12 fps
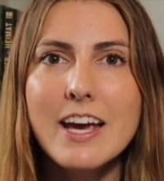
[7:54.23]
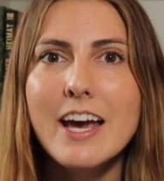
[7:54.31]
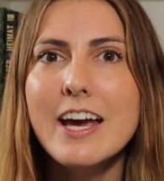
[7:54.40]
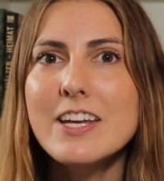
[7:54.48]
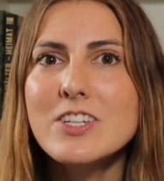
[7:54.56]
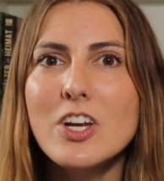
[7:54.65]

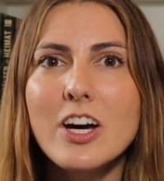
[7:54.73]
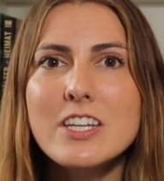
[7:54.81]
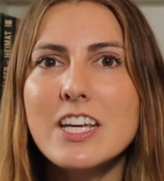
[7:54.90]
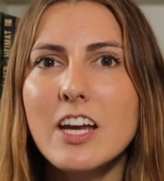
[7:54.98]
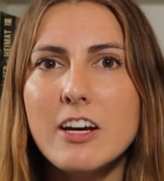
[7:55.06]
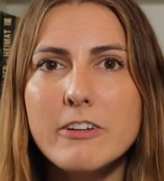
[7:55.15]
and not
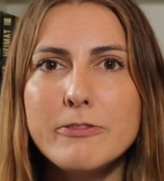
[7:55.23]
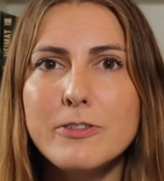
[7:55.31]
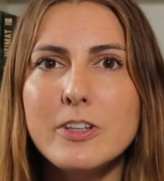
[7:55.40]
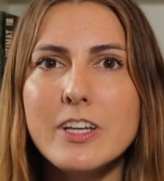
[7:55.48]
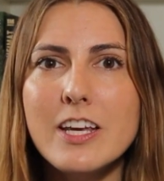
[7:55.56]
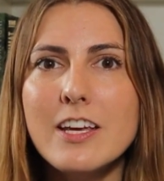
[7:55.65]

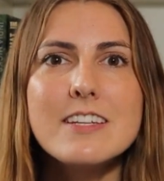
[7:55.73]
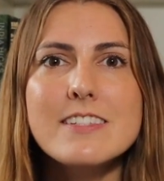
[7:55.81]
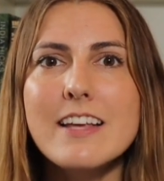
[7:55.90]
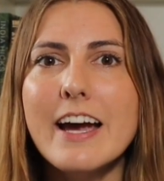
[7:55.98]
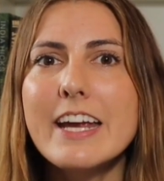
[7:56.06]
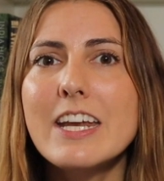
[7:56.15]
carefully
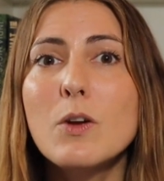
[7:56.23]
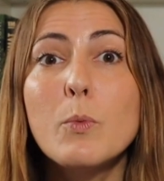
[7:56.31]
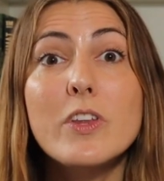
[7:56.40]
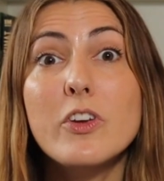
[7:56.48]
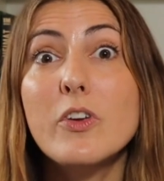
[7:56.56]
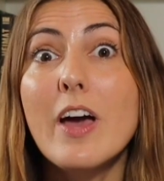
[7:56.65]
deciding
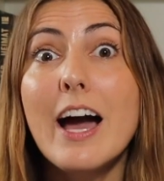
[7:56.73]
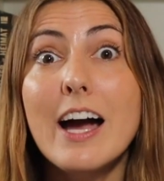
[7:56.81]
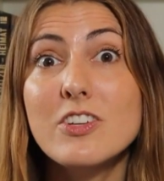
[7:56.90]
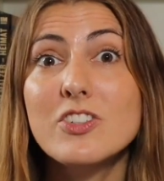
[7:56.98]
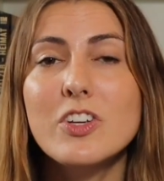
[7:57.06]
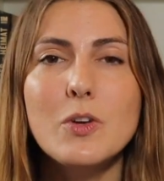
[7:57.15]
whether you
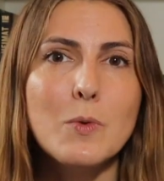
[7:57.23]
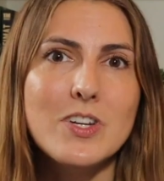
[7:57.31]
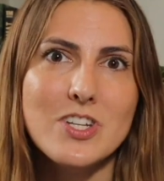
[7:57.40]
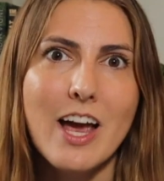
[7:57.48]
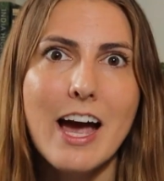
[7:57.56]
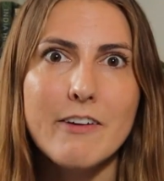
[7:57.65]
actually want
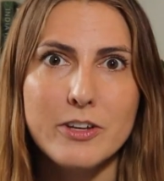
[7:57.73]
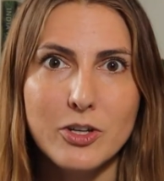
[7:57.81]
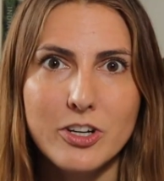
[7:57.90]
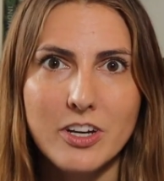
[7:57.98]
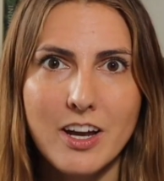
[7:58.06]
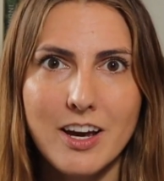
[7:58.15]
to have it
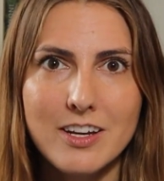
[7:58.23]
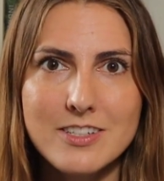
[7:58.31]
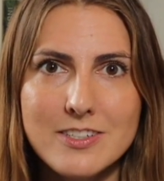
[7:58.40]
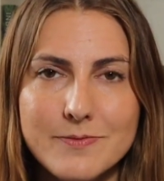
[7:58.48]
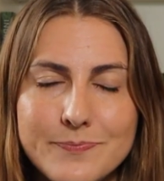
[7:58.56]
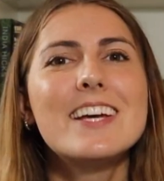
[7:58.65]
or not.